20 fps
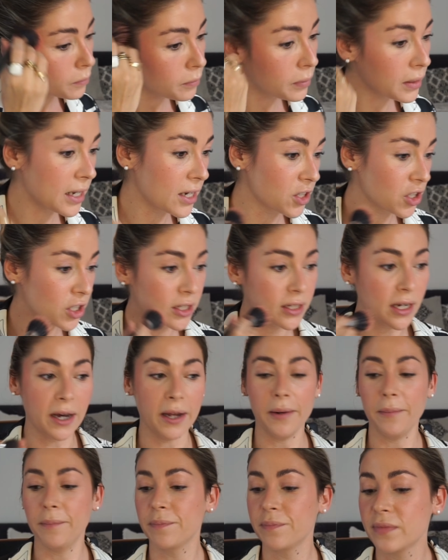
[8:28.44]
Blush
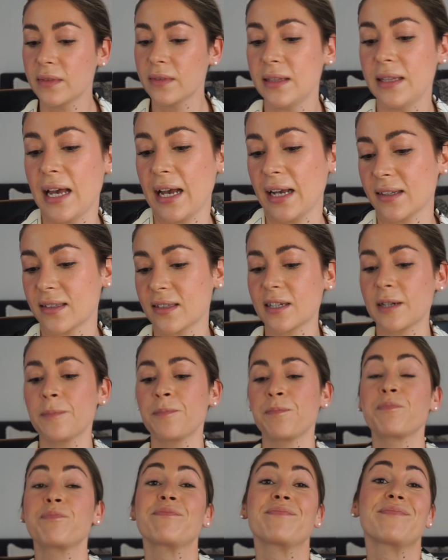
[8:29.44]
done. Next,
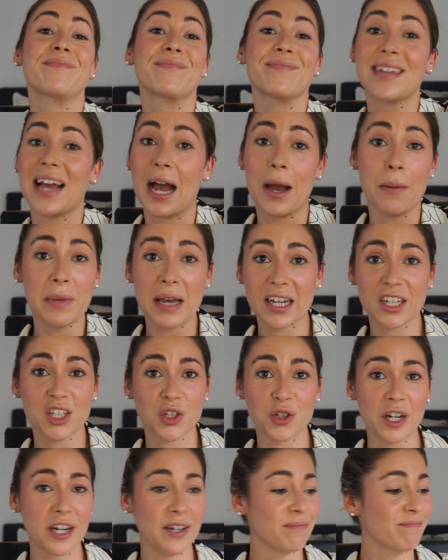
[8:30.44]
I'm
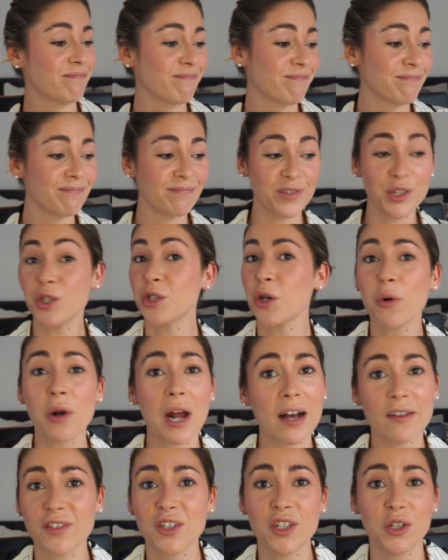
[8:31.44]
extra. You don't
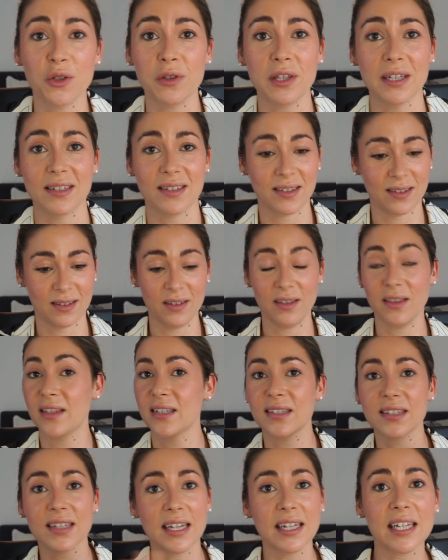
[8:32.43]
have to do this.
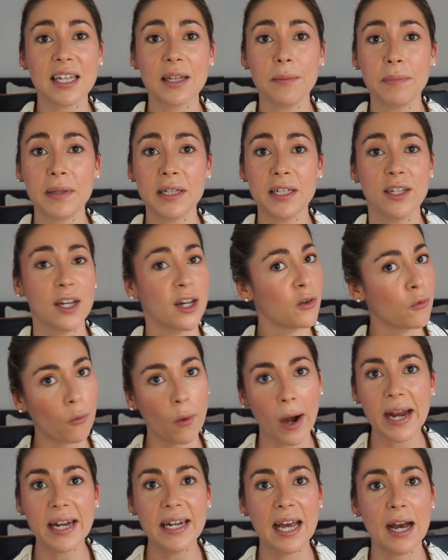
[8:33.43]
The skin can be done
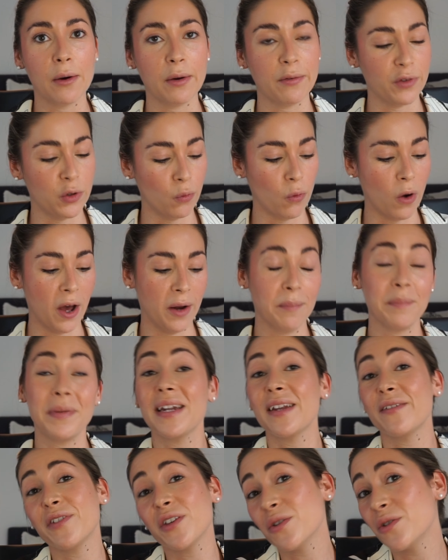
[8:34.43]
right now if you want, but
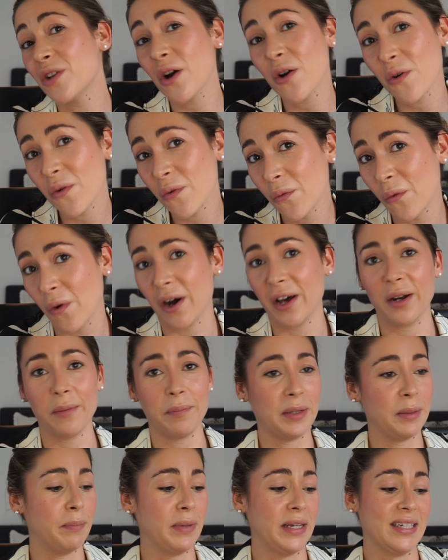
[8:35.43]
if you don't want to
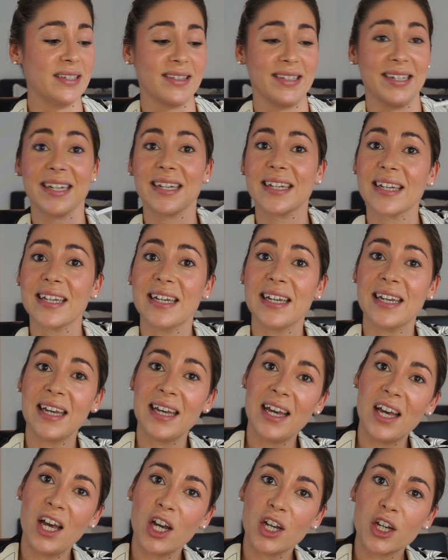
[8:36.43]
be basic,
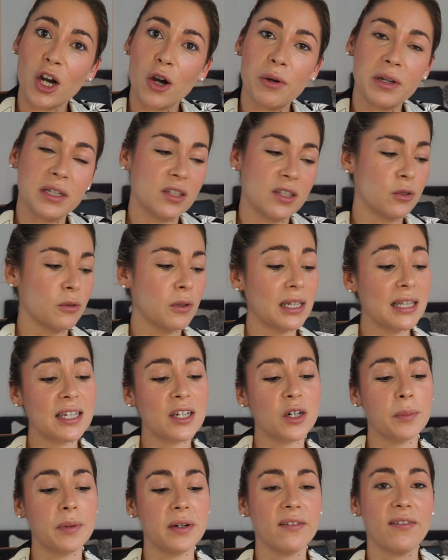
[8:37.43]
go into a
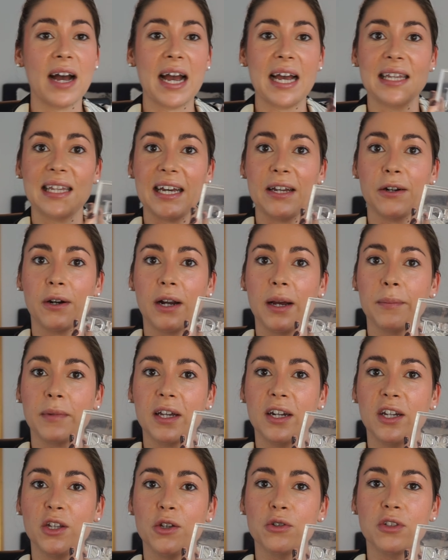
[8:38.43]
little bit of highlighter. I'm
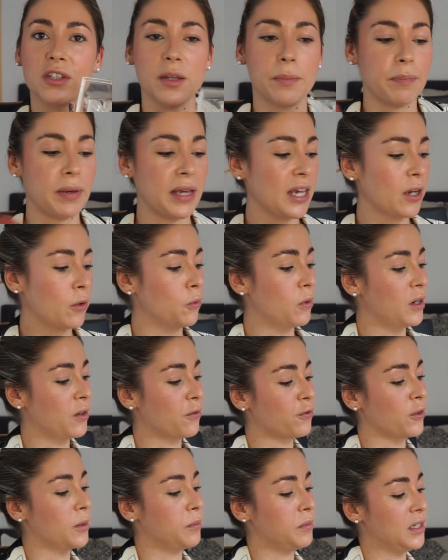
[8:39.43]
going to use the pink one
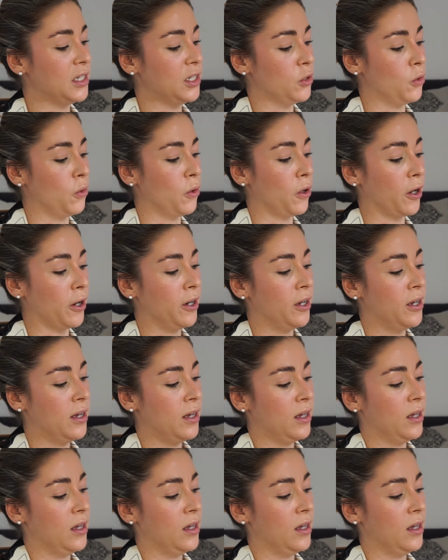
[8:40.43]
from DIOR.